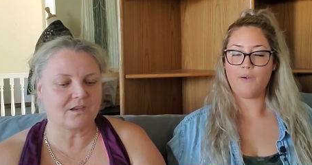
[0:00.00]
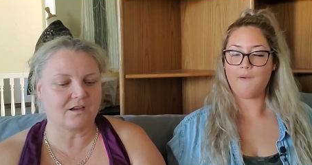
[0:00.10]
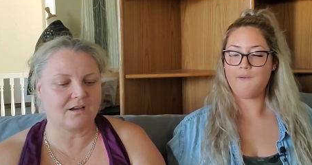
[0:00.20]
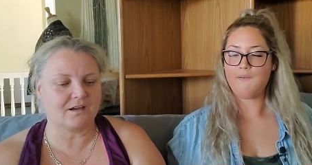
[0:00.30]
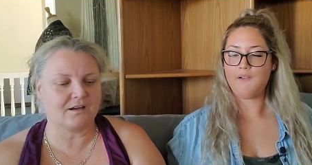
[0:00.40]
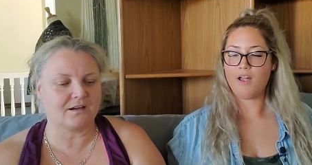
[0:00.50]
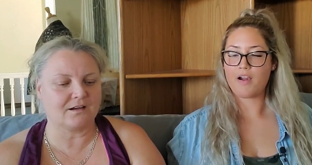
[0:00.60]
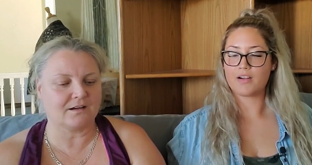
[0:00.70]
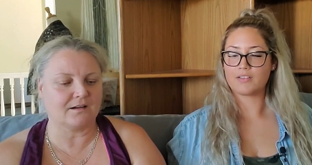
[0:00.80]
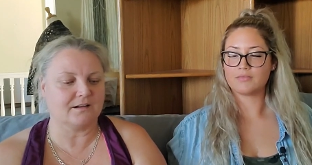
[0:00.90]

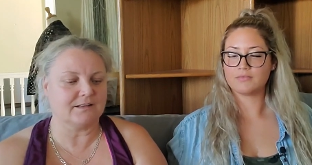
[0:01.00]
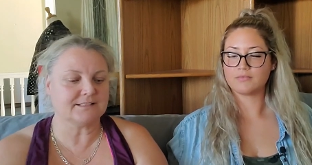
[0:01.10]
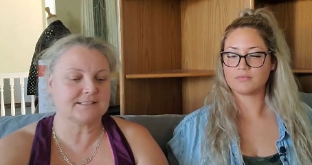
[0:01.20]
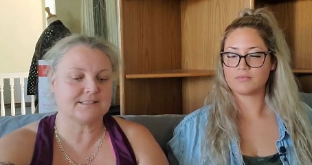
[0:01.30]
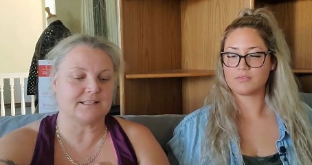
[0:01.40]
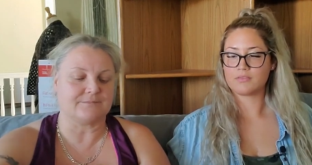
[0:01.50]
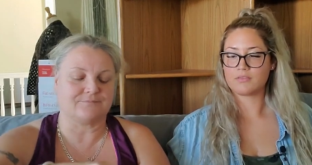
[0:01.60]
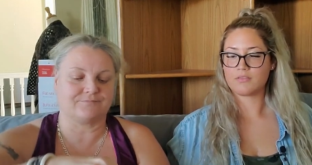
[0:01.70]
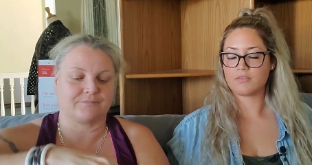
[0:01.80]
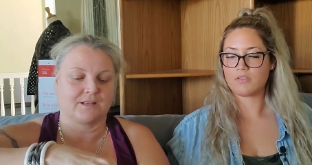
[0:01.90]
Speaker 1: Uh, let's see.
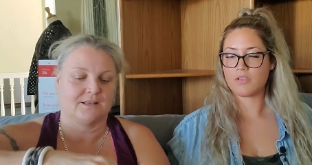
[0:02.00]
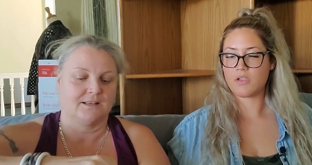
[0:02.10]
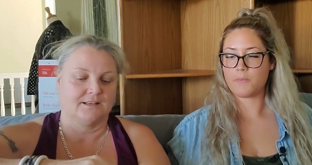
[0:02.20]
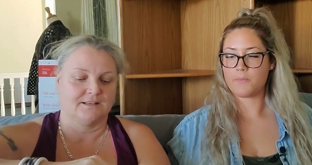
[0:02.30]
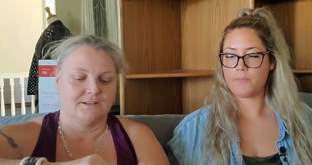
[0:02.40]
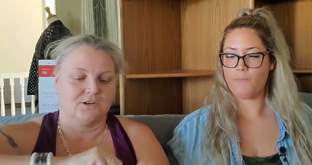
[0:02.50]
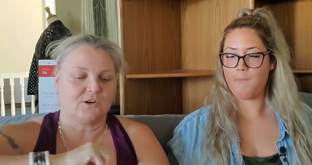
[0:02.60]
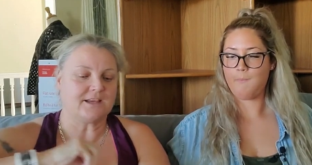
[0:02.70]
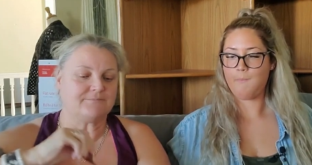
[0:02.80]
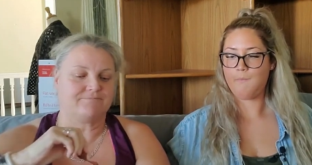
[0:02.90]

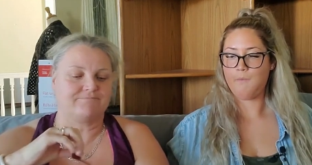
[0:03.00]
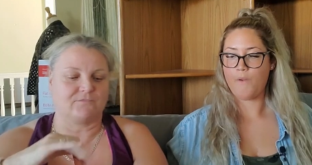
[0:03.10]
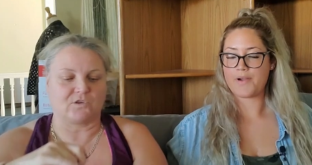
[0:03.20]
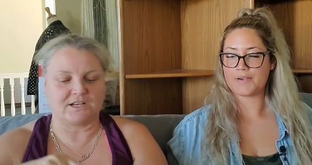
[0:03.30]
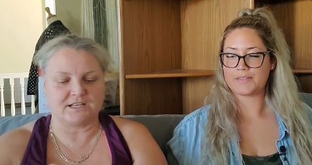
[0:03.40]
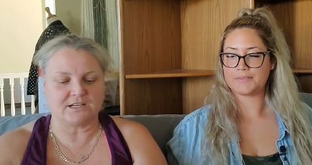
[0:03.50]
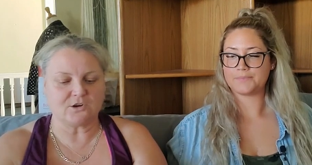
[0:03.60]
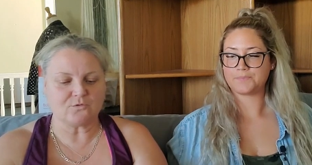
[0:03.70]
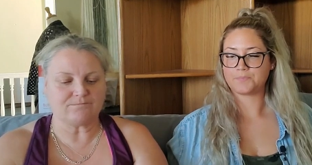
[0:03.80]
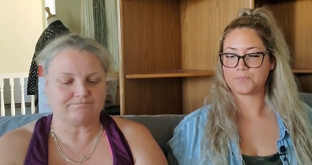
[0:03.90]
Okay, ready to
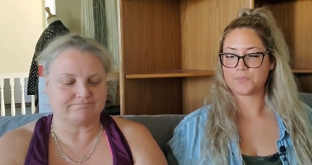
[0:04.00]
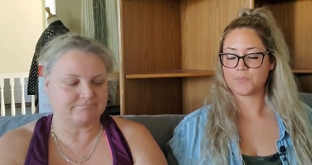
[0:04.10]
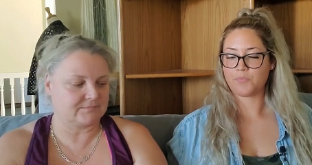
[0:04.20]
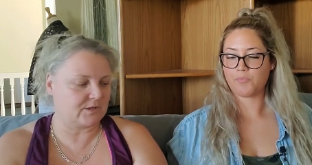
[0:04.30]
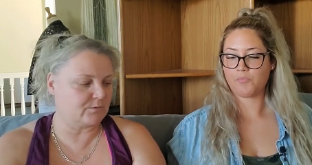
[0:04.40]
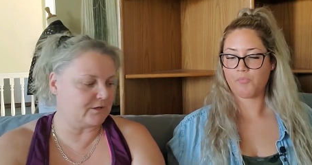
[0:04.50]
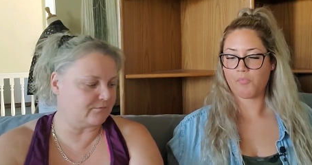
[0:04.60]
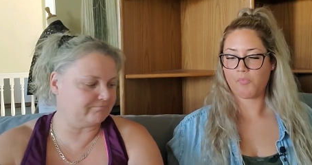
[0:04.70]
go. Here we go.